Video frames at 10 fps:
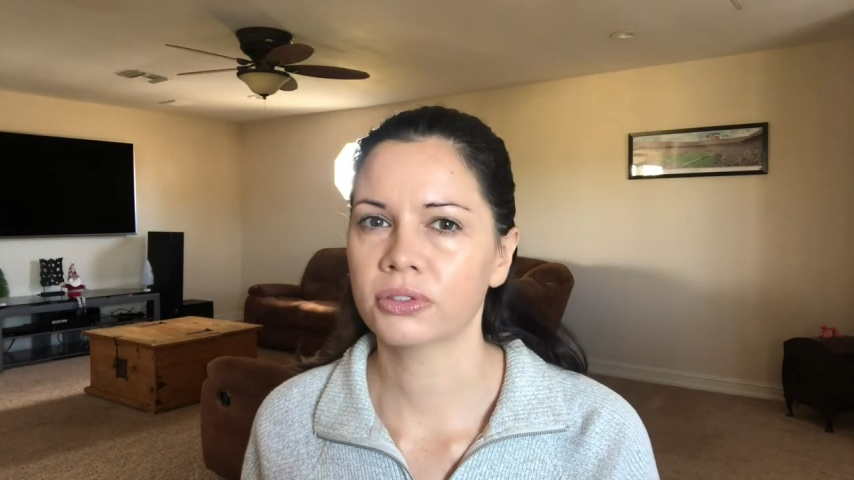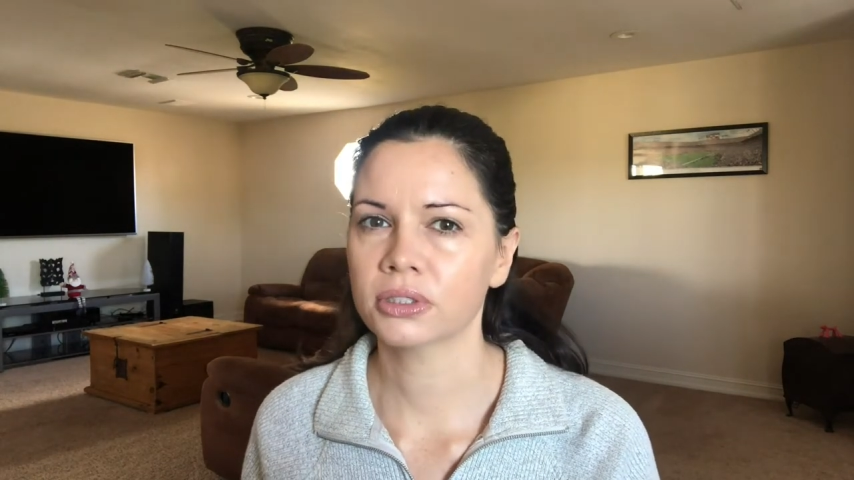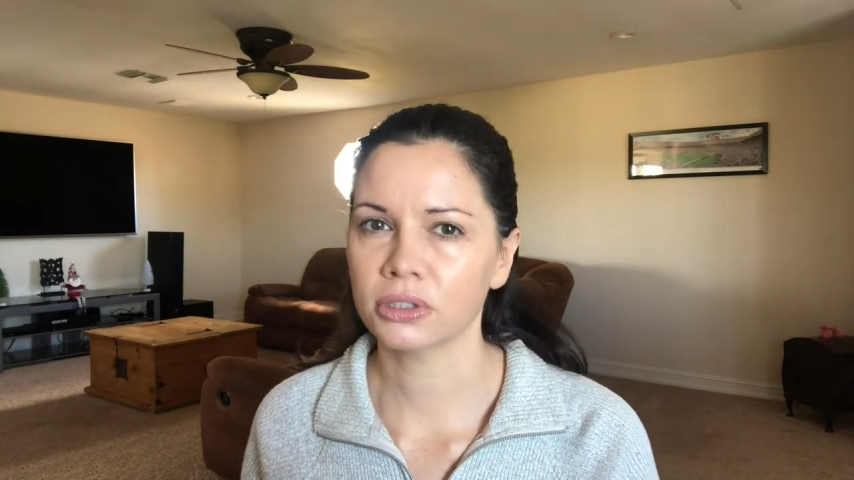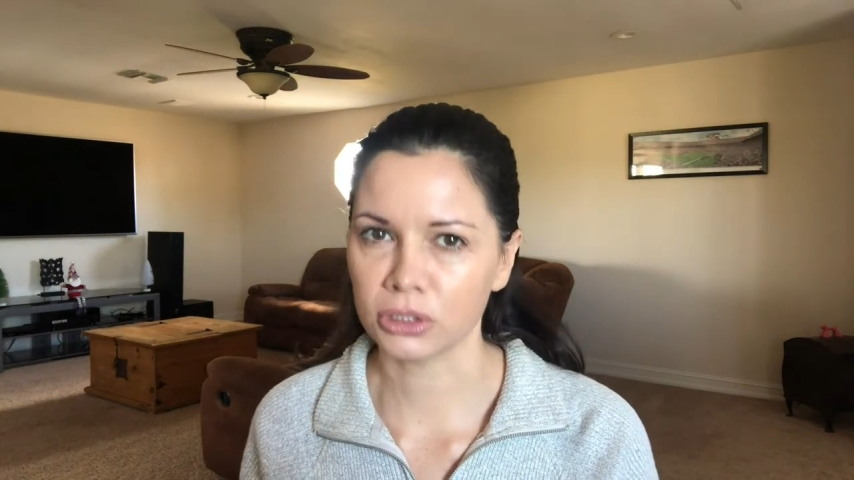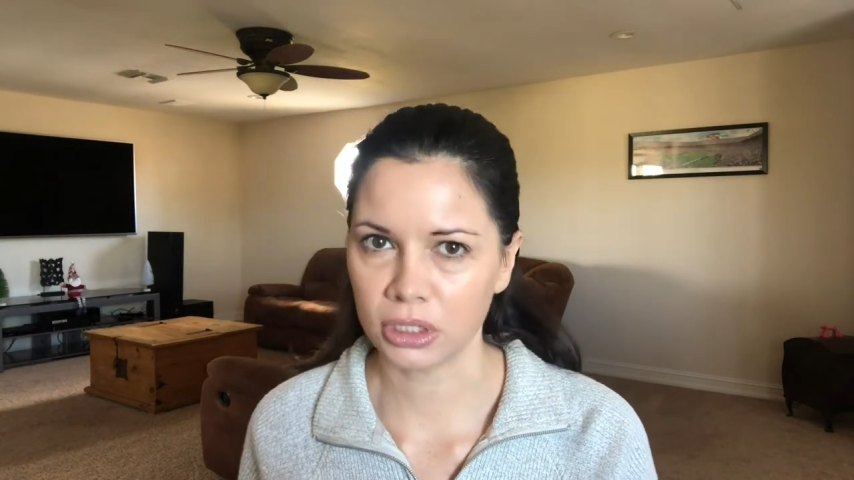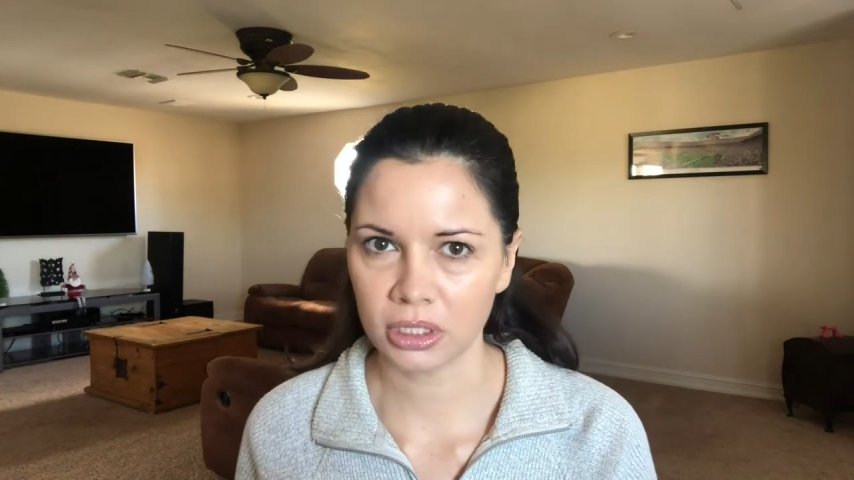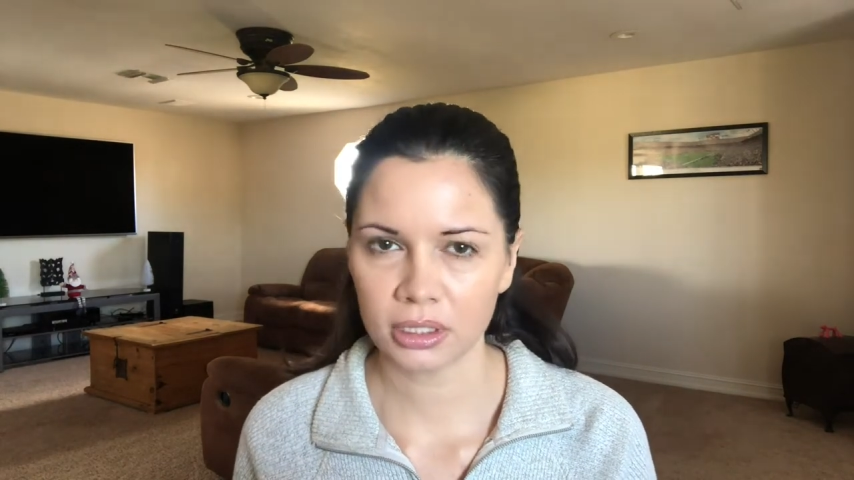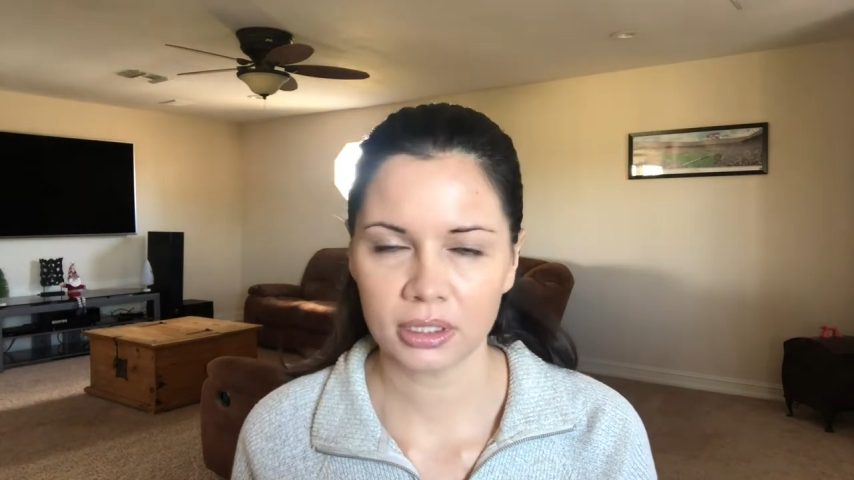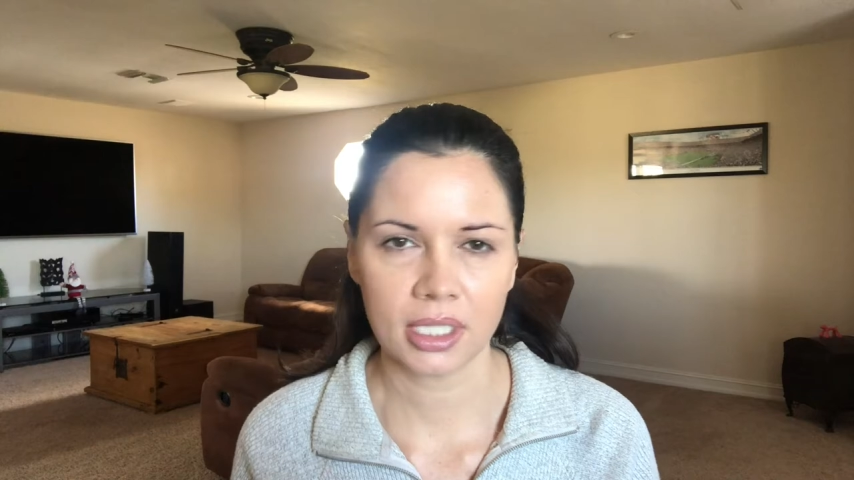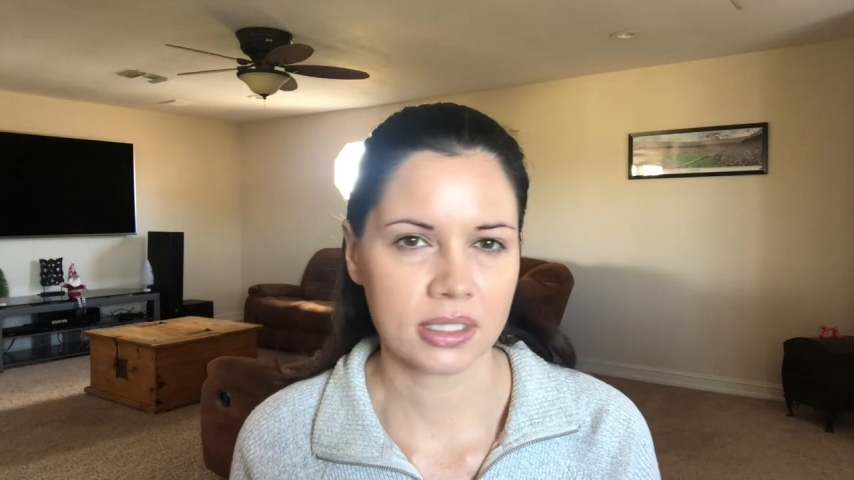look,
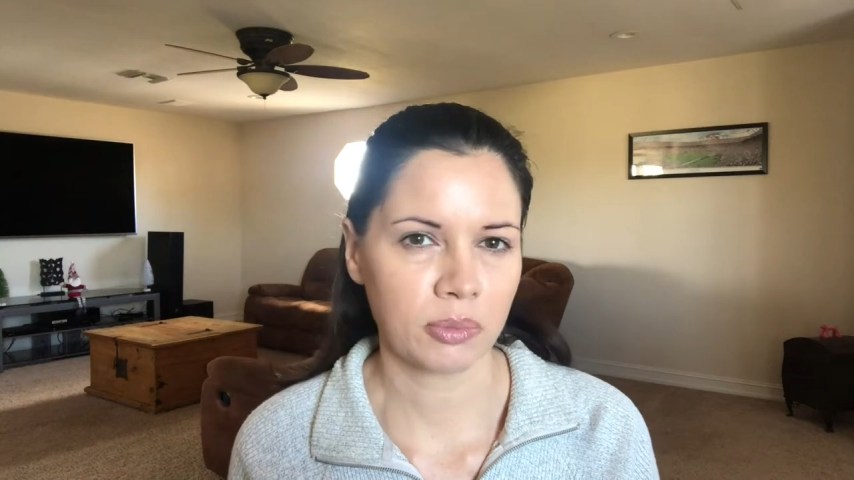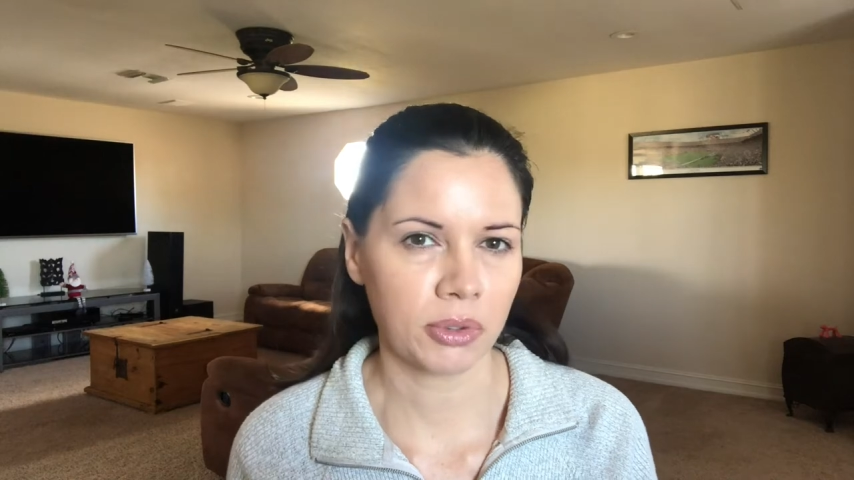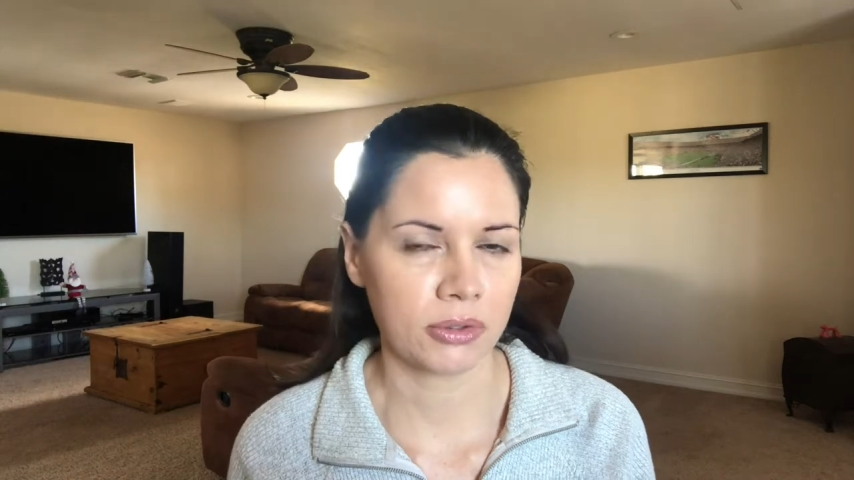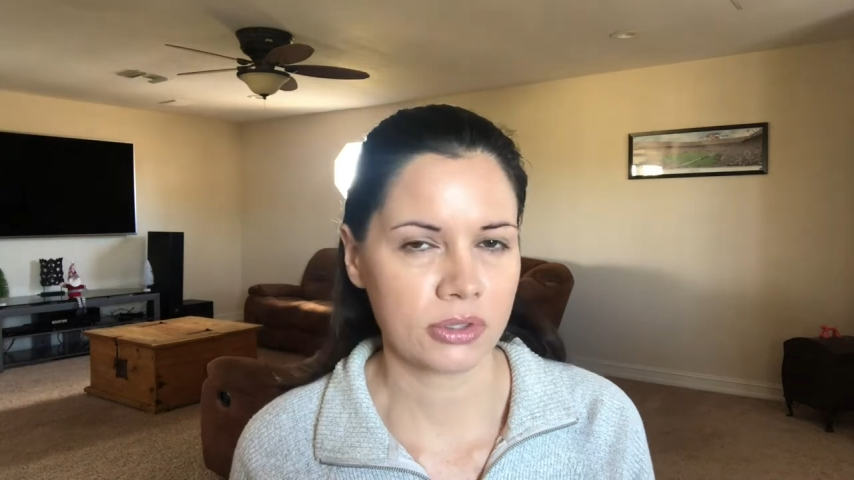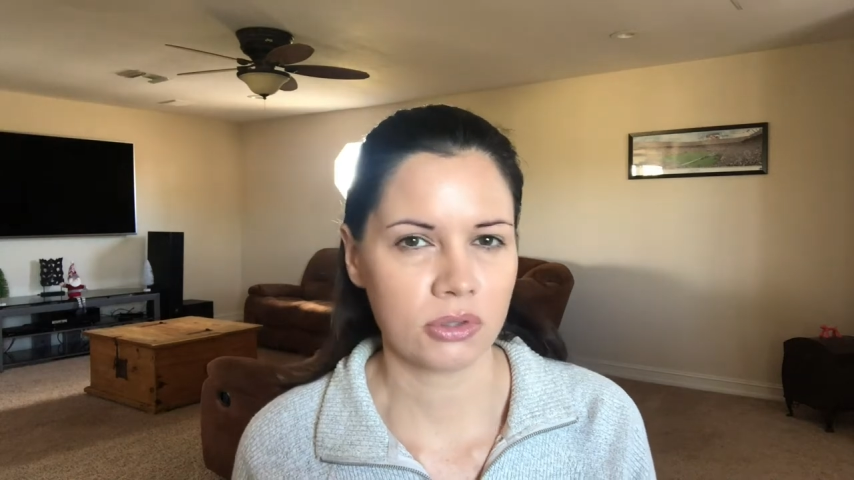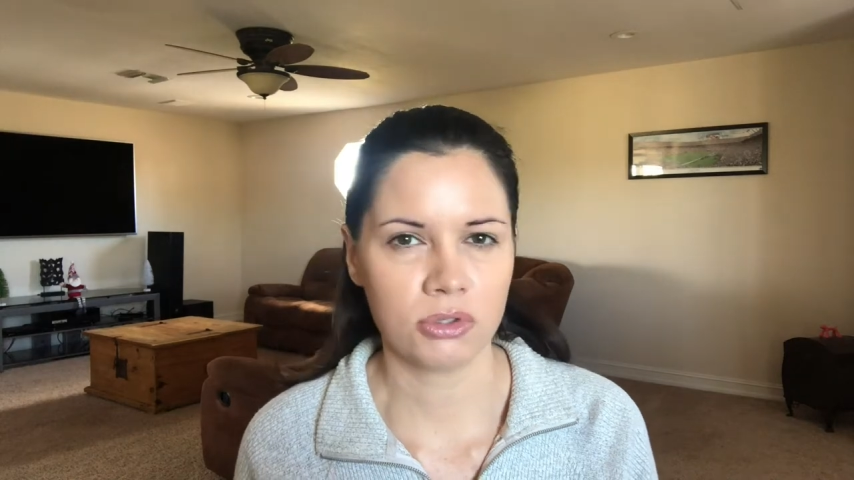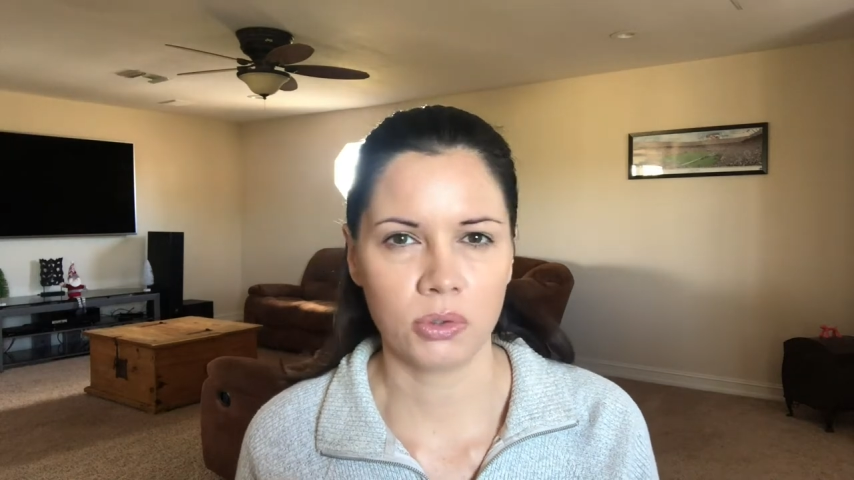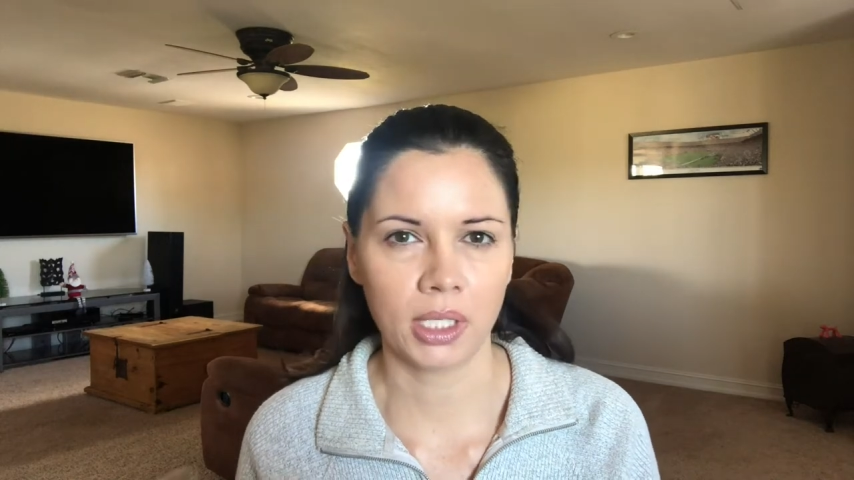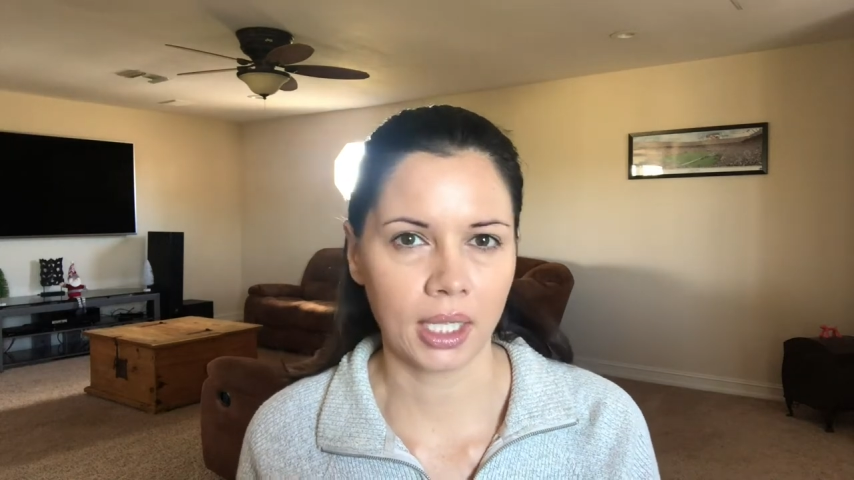as opposed to doing